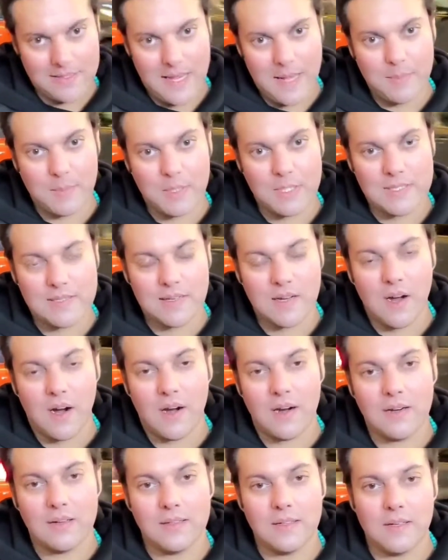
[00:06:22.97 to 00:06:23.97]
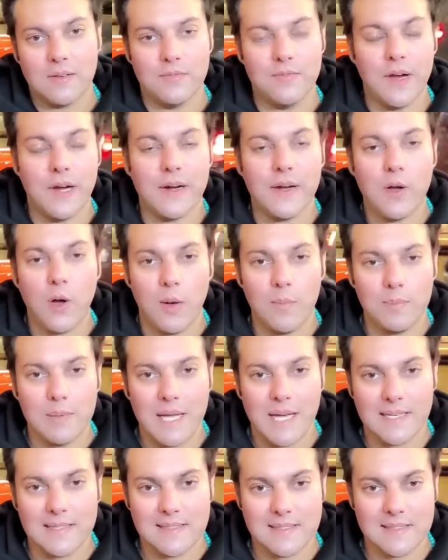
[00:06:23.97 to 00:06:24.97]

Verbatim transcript: Damn good cigar. Very complex.